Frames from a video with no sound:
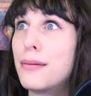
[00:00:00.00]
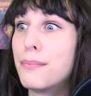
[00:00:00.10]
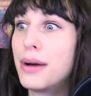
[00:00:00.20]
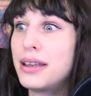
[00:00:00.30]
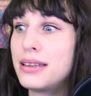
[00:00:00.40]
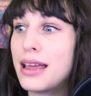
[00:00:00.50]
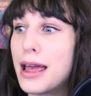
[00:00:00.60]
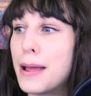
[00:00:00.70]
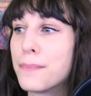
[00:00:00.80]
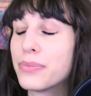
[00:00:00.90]

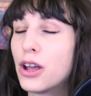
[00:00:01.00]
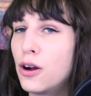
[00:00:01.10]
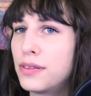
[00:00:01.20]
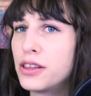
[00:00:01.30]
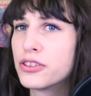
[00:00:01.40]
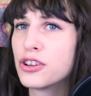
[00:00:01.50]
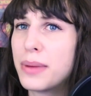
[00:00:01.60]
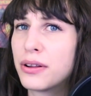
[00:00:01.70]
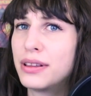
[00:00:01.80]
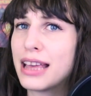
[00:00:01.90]
Monday. Hopefully this will go
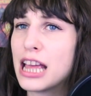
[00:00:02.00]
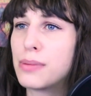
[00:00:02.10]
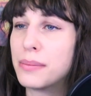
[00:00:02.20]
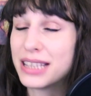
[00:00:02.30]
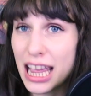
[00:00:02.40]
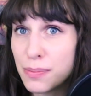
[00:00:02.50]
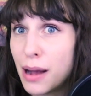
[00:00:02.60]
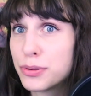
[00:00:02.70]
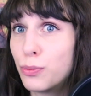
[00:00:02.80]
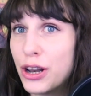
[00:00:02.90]
better than the cake pops. The cake
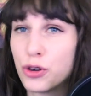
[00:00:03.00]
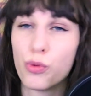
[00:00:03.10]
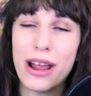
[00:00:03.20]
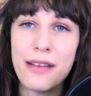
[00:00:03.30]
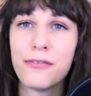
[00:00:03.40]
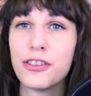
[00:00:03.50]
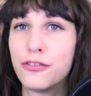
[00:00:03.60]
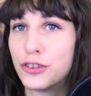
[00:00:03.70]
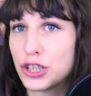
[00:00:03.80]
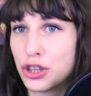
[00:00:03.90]
pops went great for the
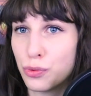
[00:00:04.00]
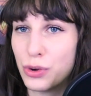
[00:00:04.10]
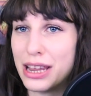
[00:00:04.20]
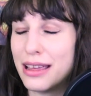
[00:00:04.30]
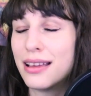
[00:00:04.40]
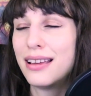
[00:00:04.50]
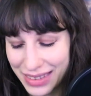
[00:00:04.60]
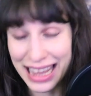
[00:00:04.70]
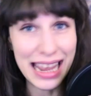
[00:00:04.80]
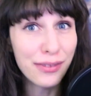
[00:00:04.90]
first three,
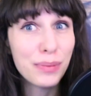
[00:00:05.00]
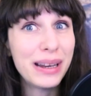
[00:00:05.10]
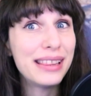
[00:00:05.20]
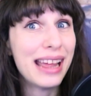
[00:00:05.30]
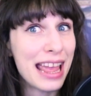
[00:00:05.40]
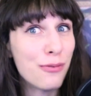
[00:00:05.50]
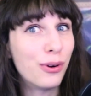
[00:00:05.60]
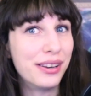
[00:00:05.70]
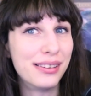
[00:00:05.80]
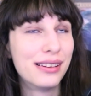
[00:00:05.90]
and everybody that ate
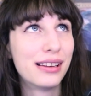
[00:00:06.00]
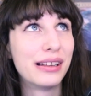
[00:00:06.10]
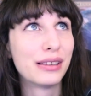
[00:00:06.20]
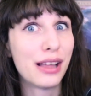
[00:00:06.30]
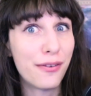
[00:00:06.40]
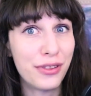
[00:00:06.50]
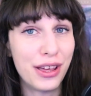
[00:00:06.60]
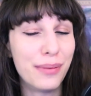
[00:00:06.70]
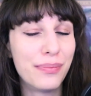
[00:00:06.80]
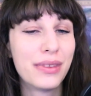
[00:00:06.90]
one loved
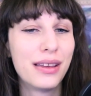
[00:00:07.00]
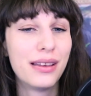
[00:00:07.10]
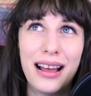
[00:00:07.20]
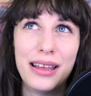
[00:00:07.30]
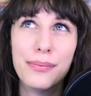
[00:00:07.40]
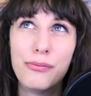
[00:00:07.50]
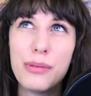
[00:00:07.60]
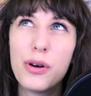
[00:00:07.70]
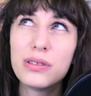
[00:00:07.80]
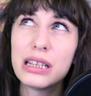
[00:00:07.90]
them. It,
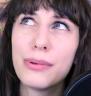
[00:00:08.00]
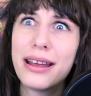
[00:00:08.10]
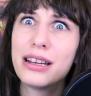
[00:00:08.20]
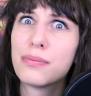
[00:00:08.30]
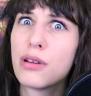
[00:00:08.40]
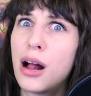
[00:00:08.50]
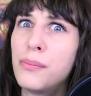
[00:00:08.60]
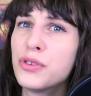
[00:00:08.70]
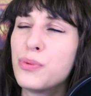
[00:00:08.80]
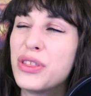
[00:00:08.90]
we mostly ran into
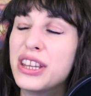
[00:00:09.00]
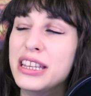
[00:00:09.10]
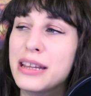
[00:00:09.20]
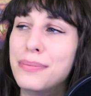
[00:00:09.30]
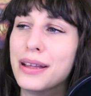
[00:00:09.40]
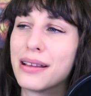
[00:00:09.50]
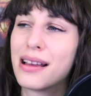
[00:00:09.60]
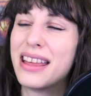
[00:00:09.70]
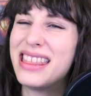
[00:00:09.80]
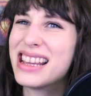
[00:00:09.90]
problems with the
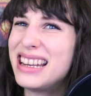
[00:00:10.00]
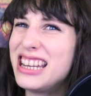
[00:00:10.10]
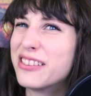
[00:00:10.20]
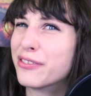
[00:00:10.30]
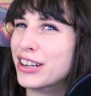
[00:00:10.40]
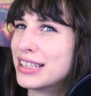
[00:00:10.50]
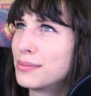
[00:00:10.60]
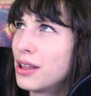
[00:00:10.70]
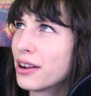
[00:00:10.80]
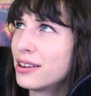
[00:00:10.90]
dipping. I think I need to freeze
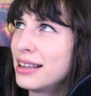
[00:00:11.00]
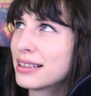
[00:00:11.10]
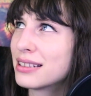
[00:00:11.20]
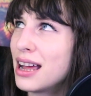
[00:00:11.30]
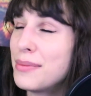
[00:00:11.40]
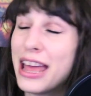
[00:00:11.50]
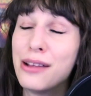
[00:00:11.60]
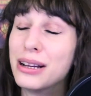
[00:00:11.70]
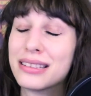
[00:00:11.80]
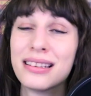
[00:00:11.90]
them longer next time.
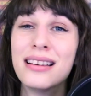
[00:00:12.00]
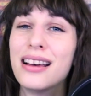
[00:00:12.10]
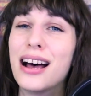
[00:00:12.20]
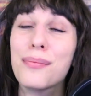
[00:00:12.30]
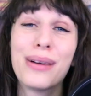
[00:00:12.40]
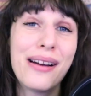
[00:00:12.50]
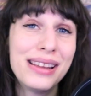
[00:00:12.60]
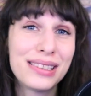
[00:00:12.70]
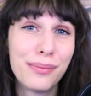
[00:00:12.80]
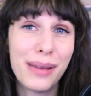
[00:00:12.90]
Anyways, um, brownies on